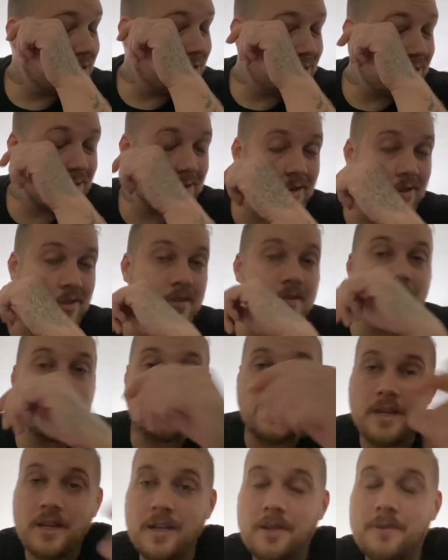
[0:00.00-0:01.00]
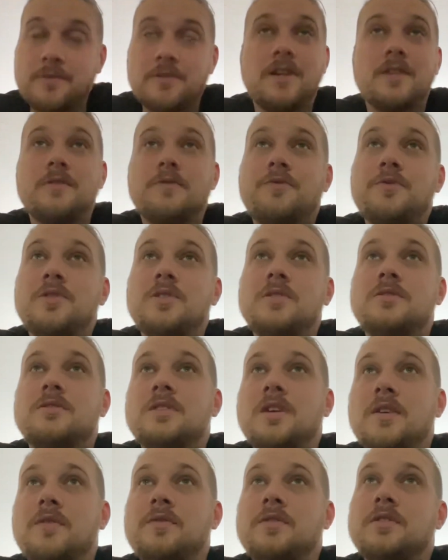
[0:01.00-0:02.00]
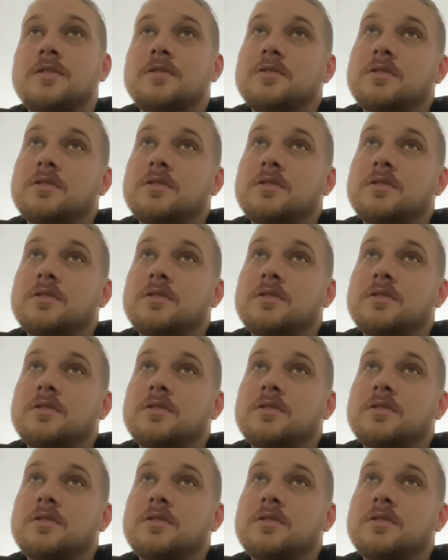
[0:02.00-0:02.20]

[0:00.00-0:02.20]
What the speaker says: Those are just some names. Like, the front seven is